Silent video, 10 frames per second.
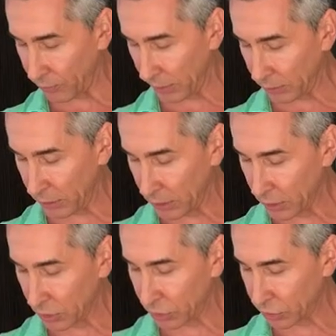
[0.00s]
oil
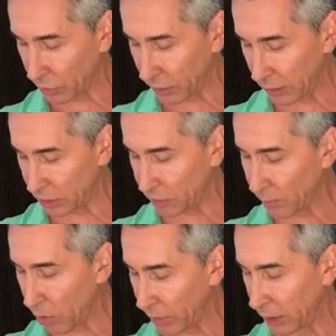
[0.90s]
starting to
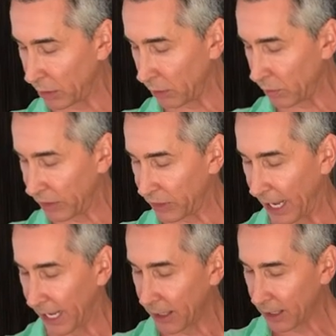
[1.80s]
smoke and you don't want
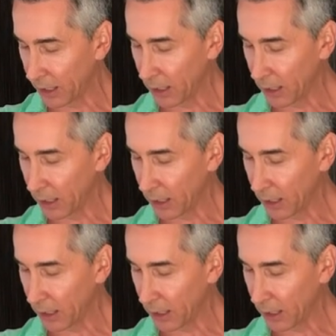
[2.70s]
that.